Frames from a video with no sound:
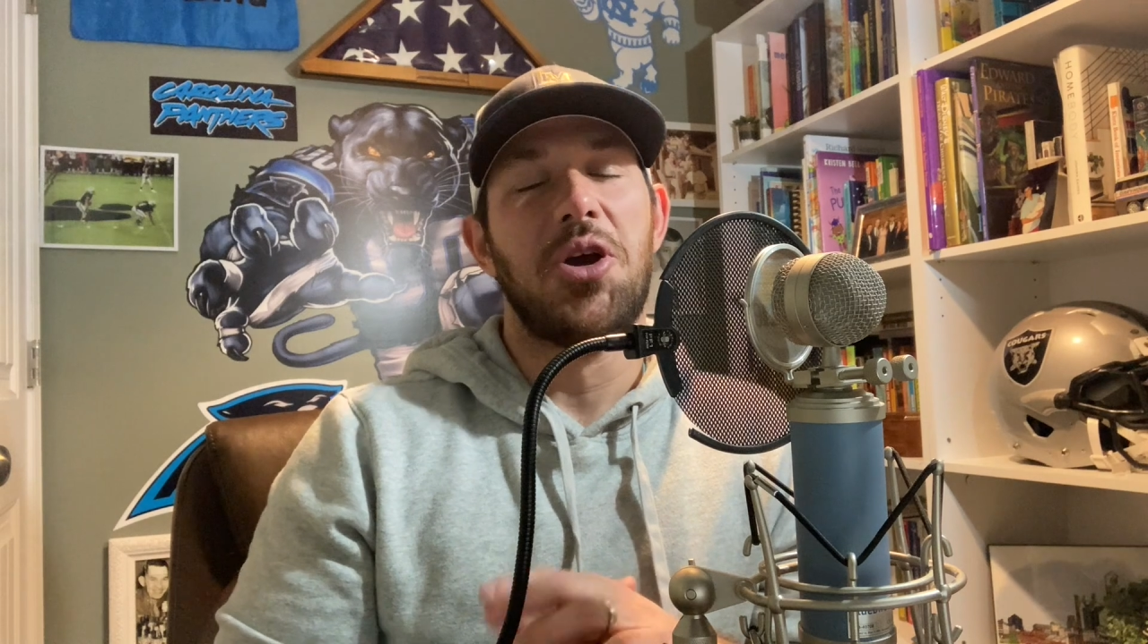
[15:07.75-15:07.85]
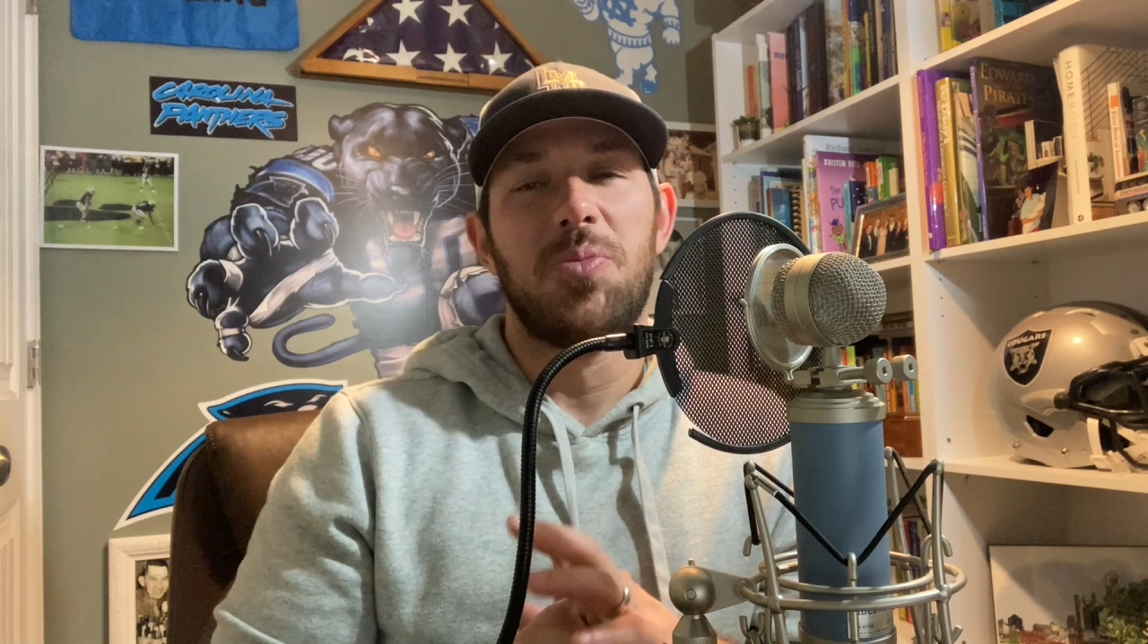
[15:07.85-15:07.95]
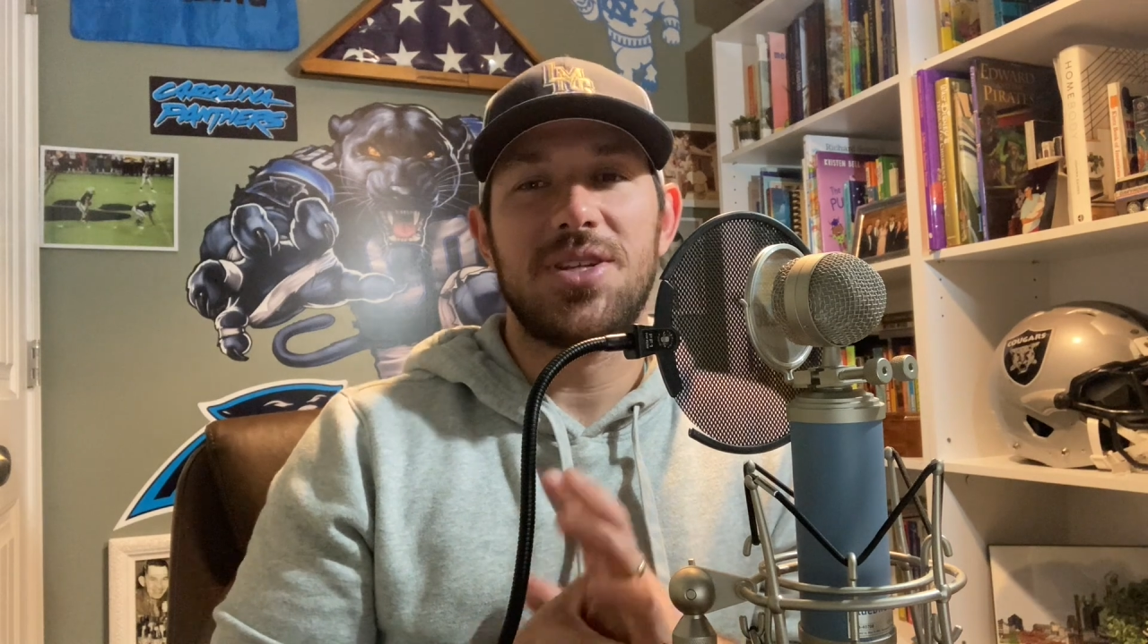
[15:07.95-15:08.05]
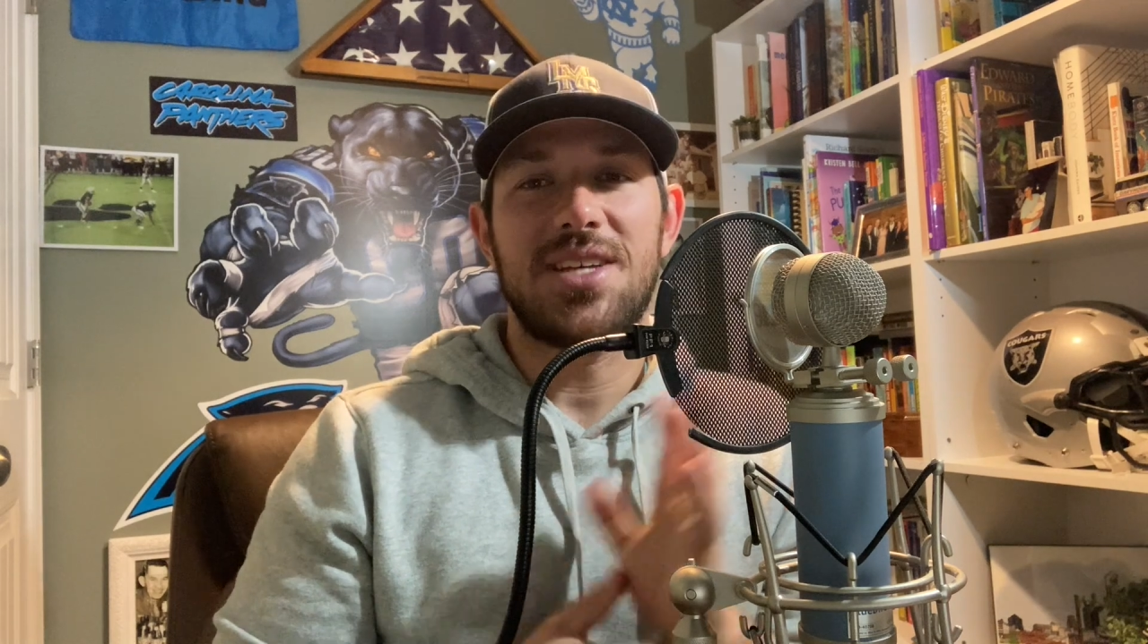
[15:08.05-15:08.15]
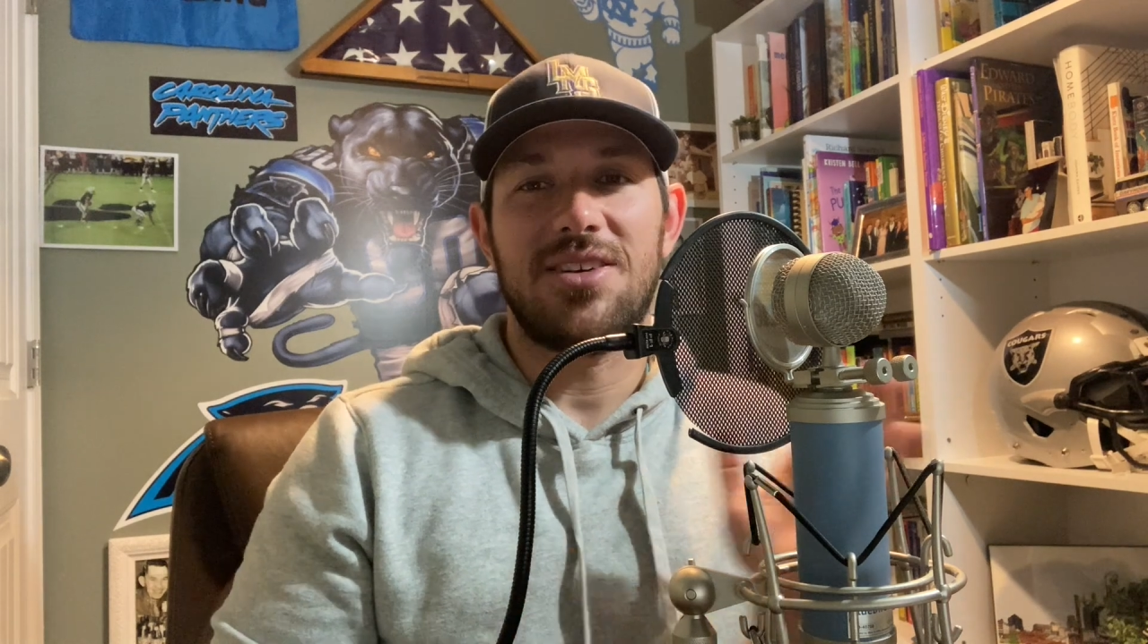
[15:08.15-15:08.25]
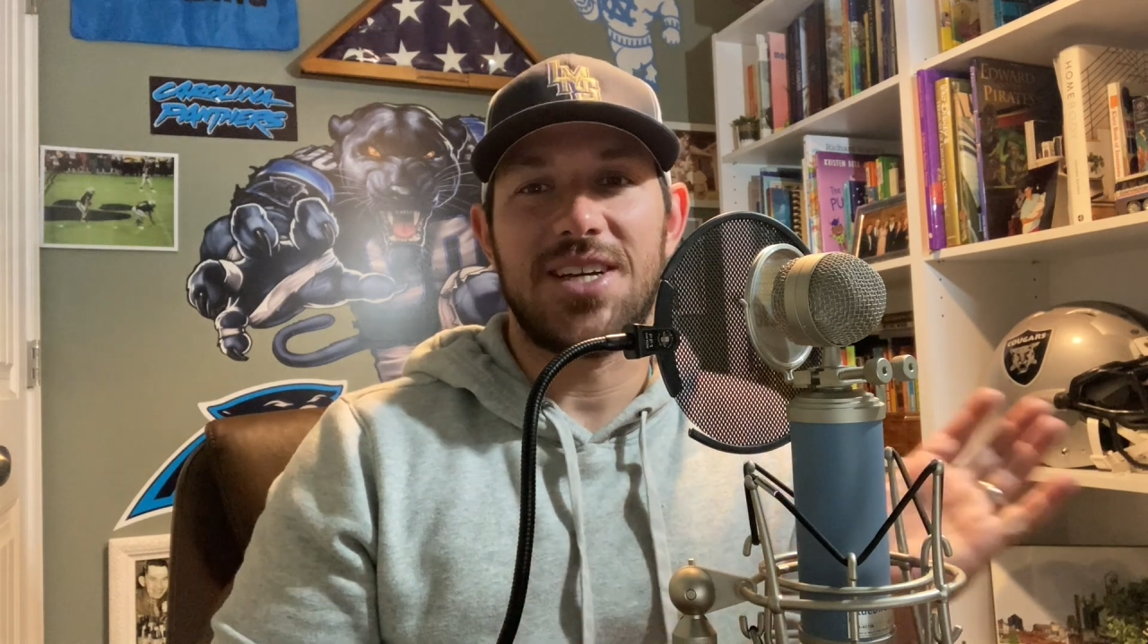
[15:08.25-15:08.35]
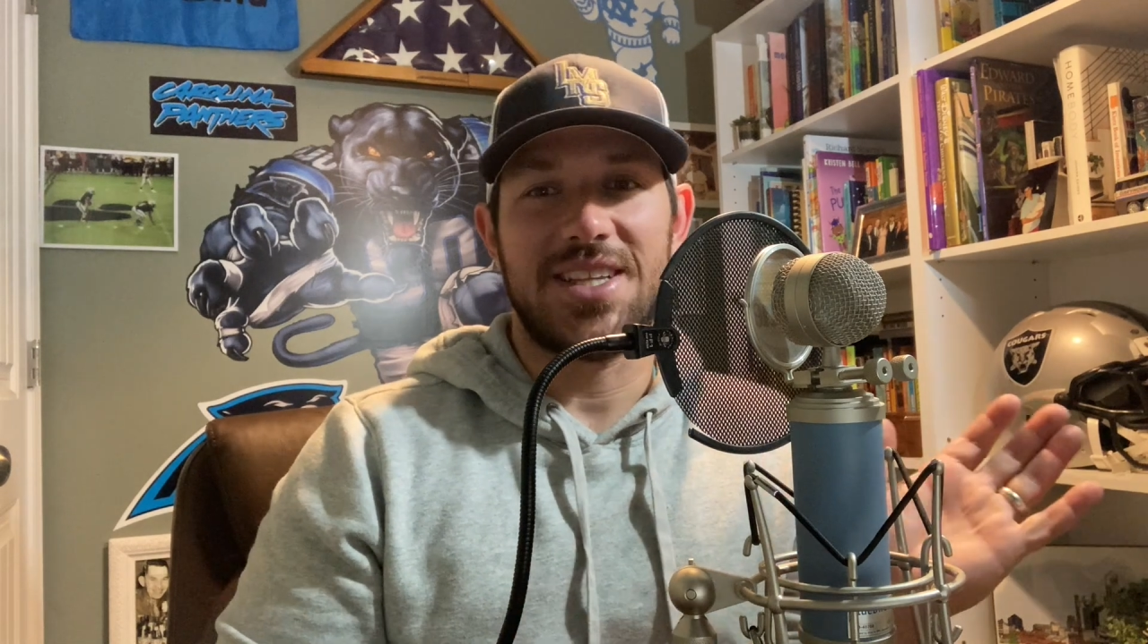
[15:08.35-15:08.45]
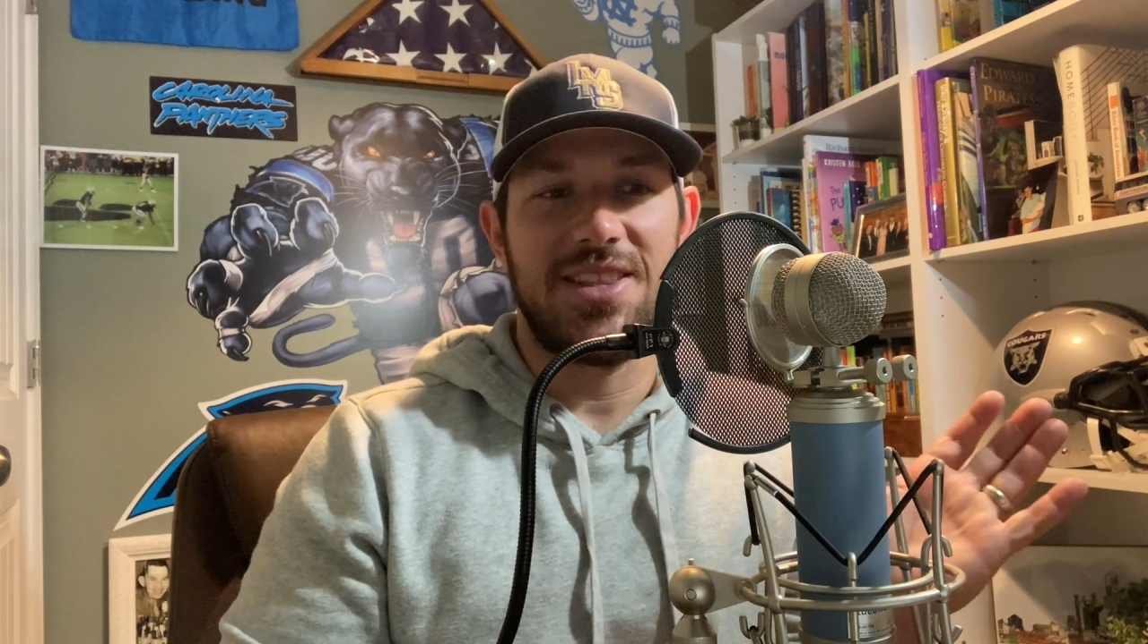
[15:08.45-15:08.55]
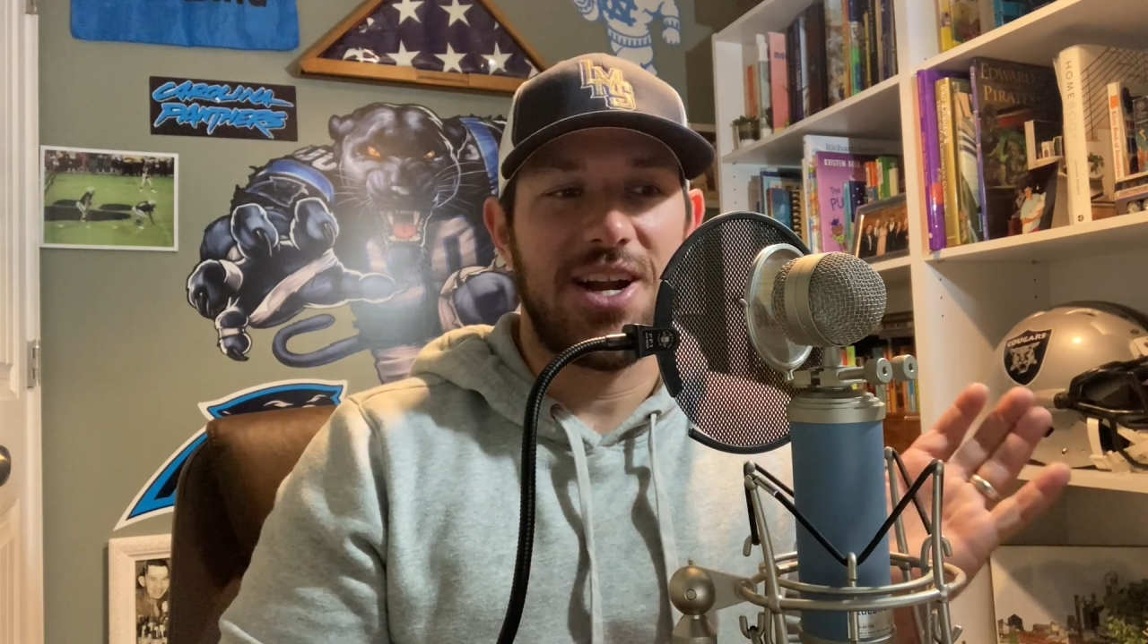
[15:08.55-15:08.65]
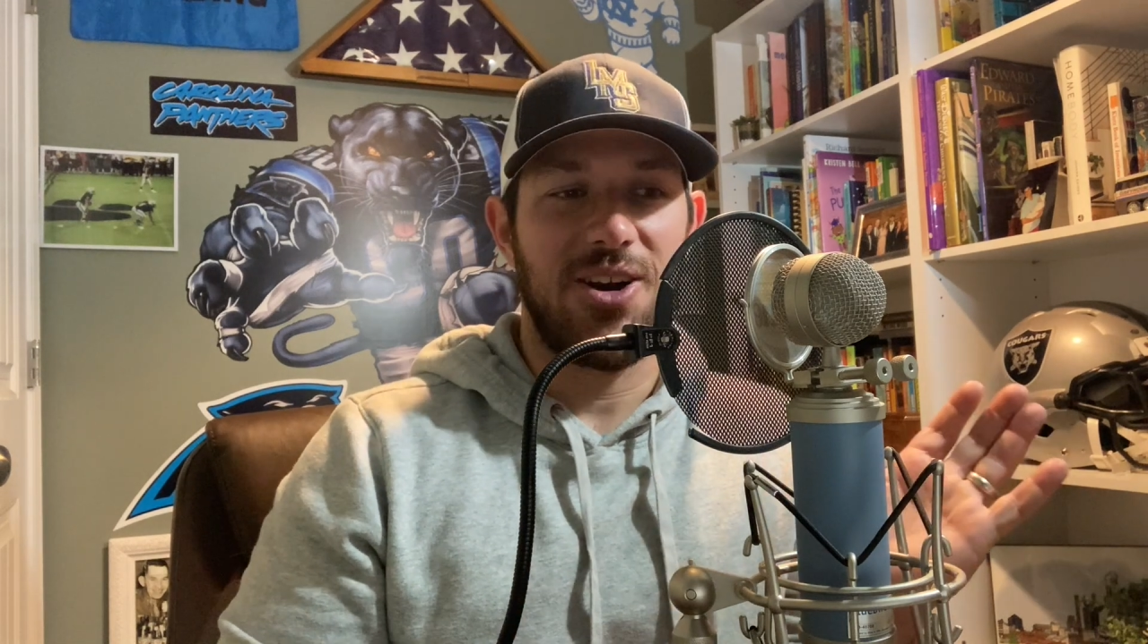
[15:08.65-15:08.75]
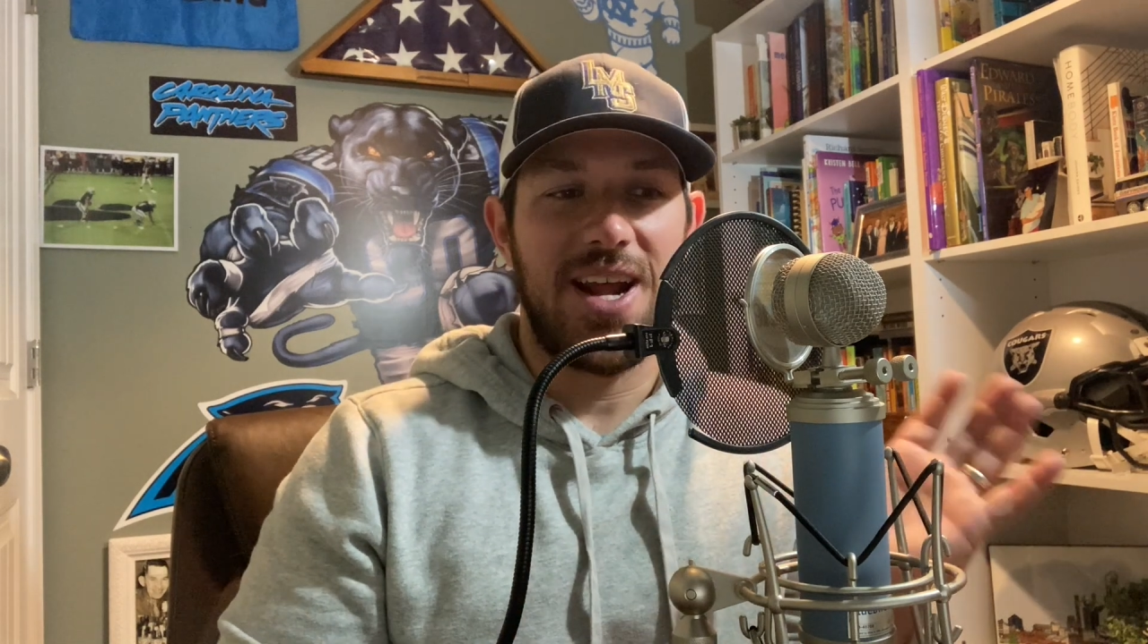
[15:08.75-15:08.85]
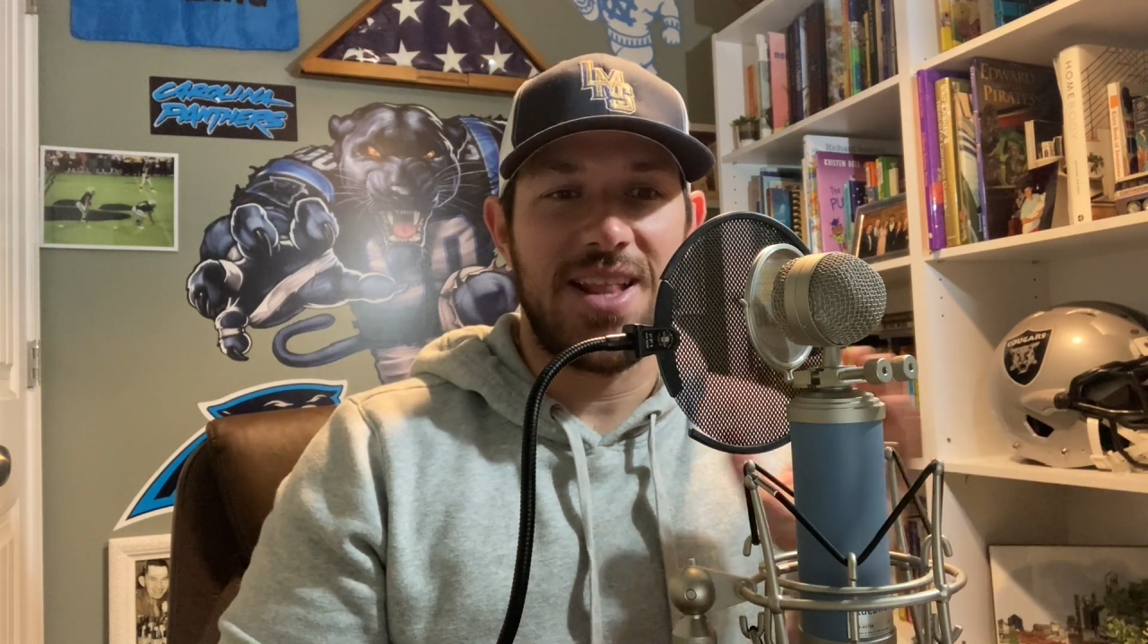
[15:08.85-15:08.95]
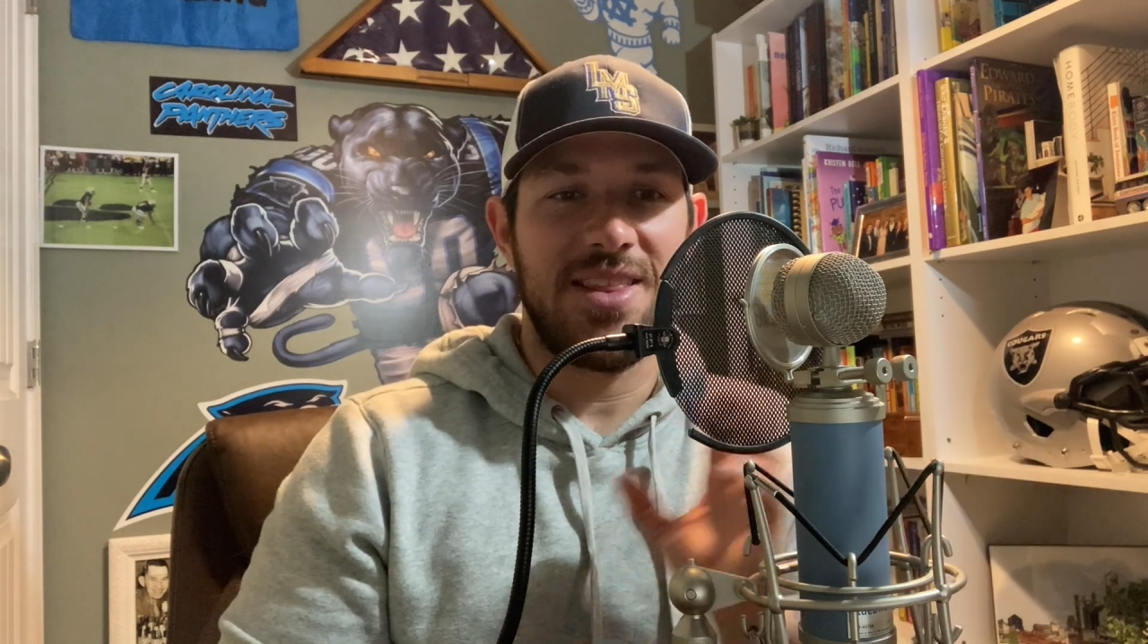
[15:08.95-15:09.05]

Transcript: But it's not like they're in